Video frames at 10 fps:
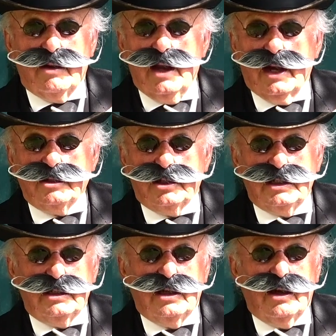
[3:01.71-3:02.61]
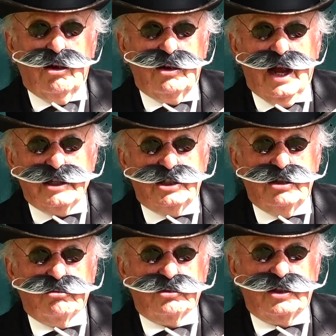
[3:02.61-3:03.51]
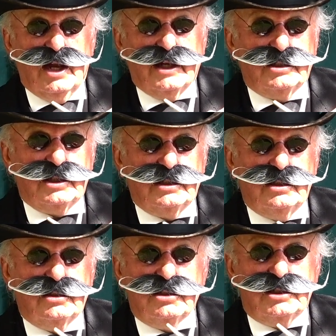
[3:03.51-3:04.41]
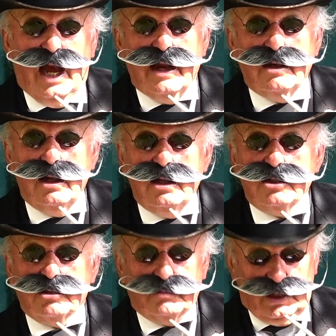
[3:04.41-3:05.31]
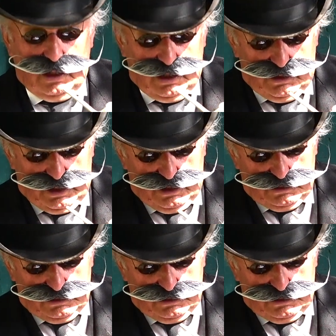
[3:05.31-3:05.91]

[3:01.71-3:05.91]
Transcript: 1900, 1910, something like that.